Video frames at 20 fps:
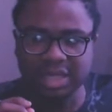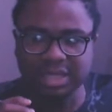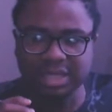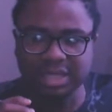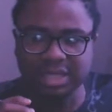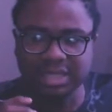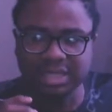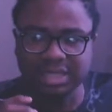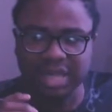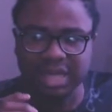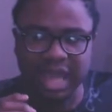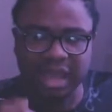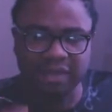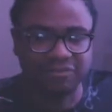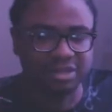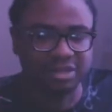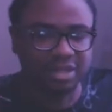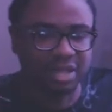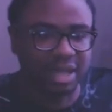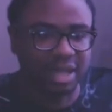doesn't
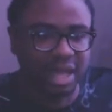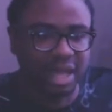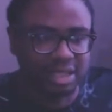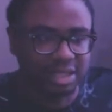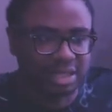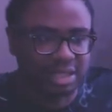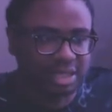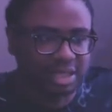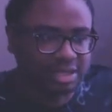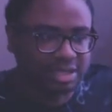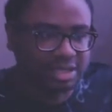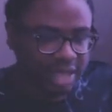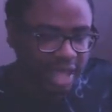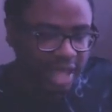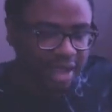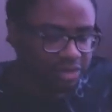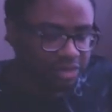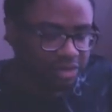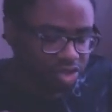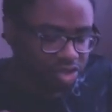have
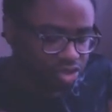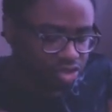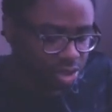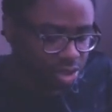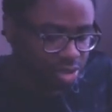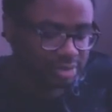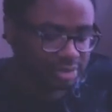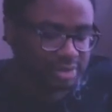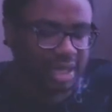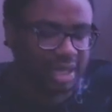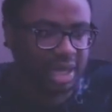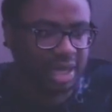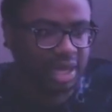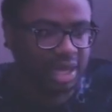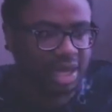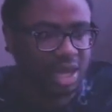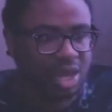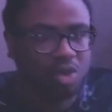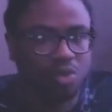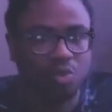to straight up say,
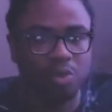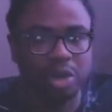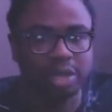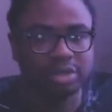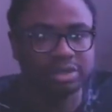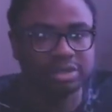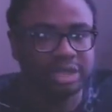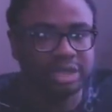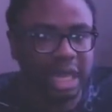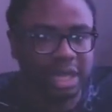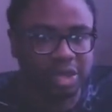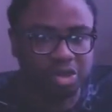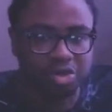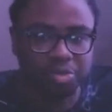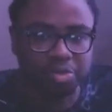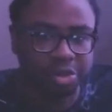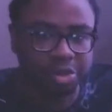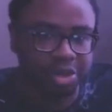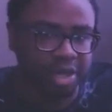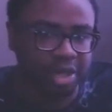well, Sly
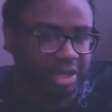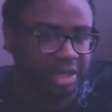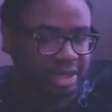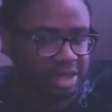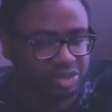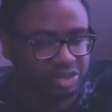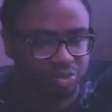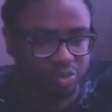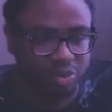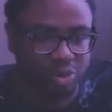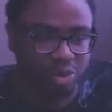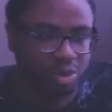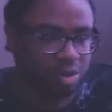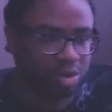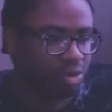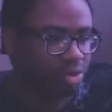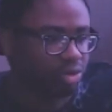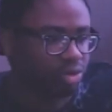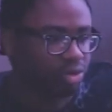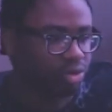Cooper and his
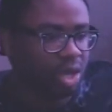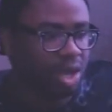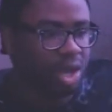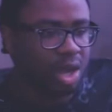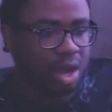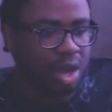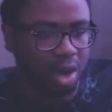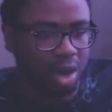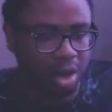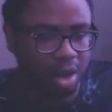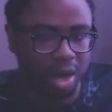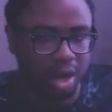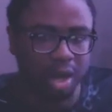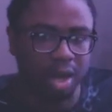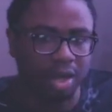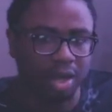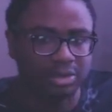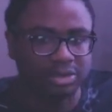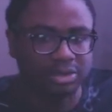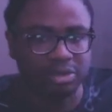world are
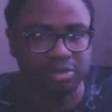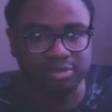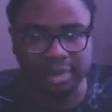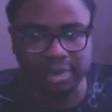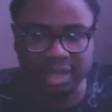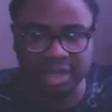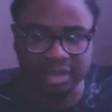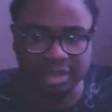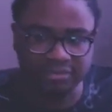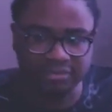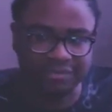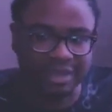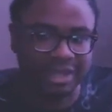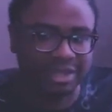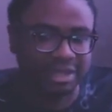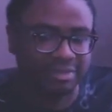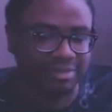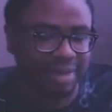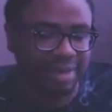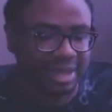also being
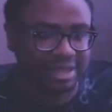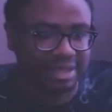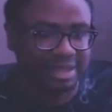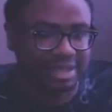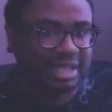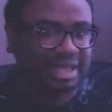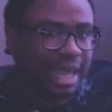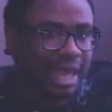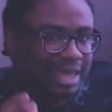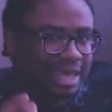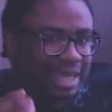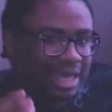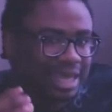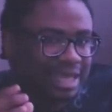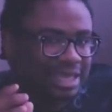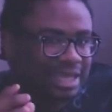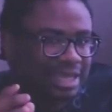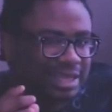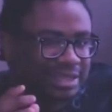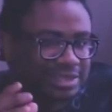affected by this. Like
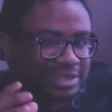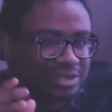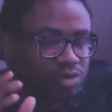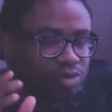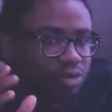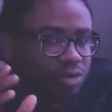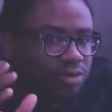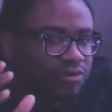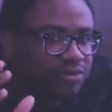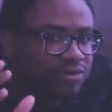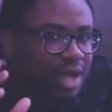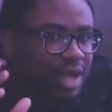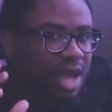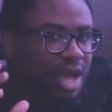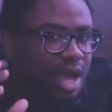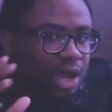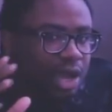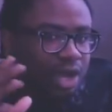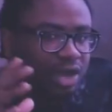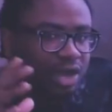it's sort of
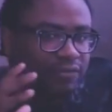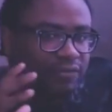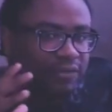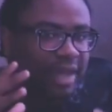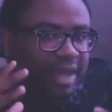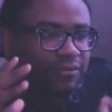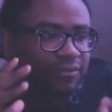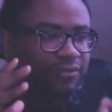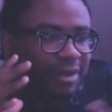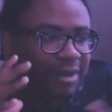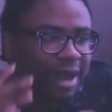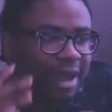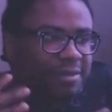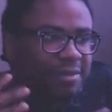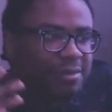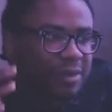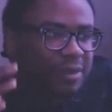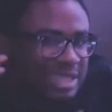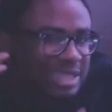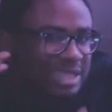like for a lot of
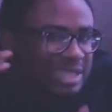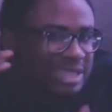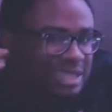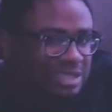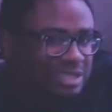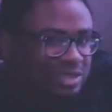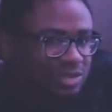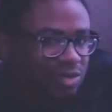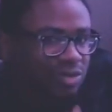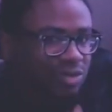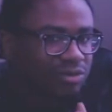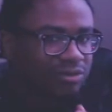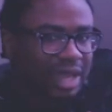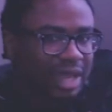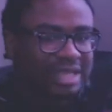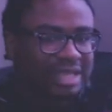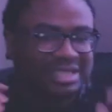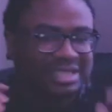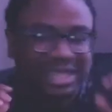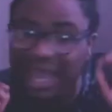people, it just sort of
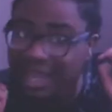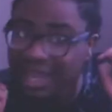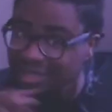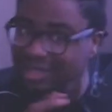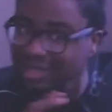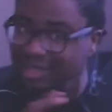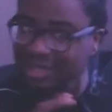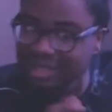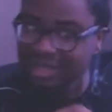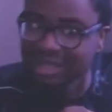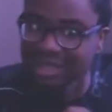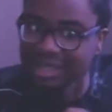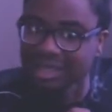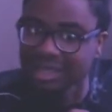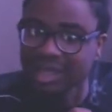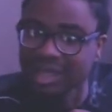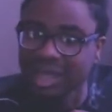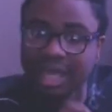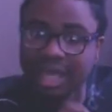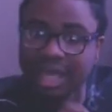like technically
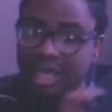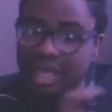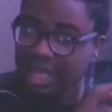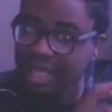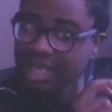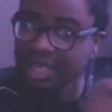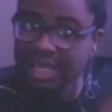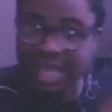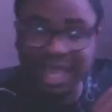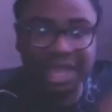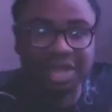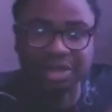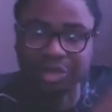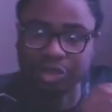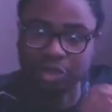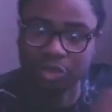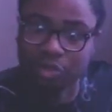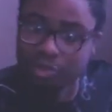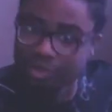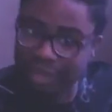he can't
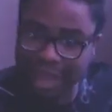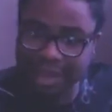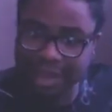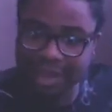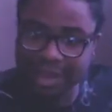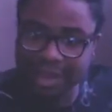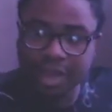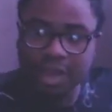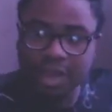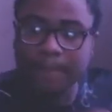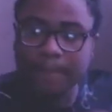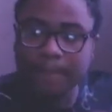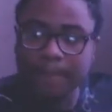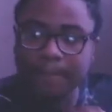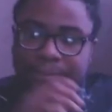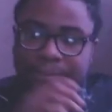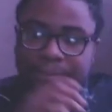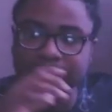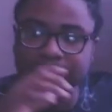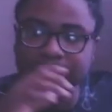do that,
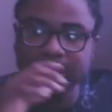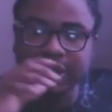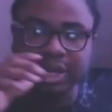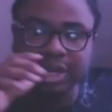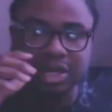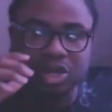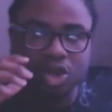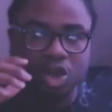but